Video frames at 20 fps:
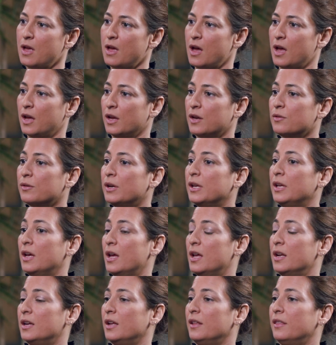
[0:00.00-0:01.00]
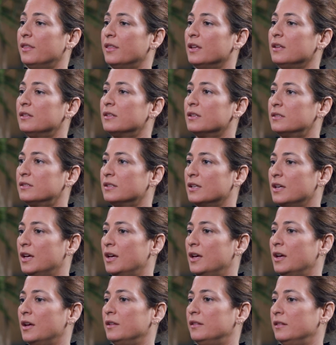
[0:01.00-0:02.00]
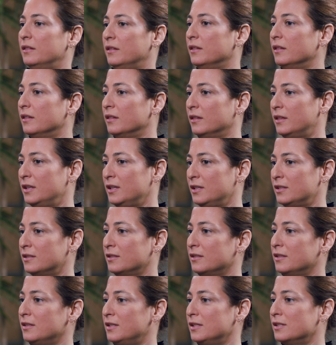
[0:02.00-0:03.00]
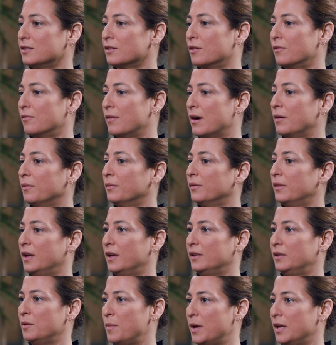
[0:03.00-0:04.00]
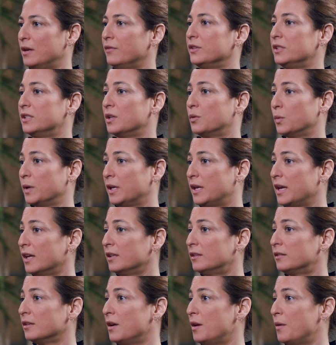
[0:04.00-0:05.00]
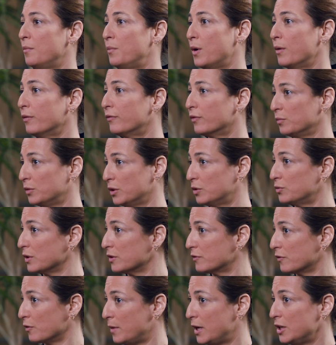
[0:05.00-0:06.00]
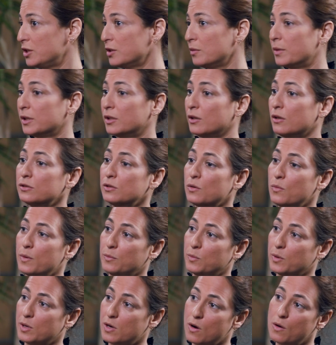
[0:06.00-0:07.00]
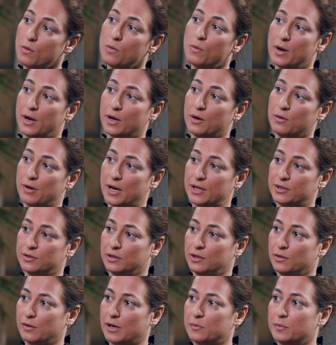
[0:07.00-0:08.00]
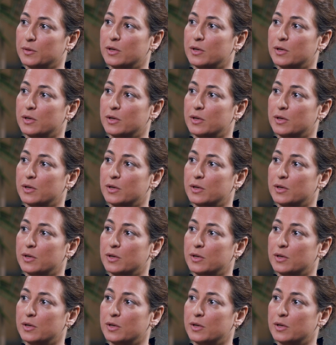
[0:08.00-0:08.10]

I agree. And I think that uh, these, these are around the, the benefits that we get, uh, both from the transformation, but also when we go uh, gradually, right?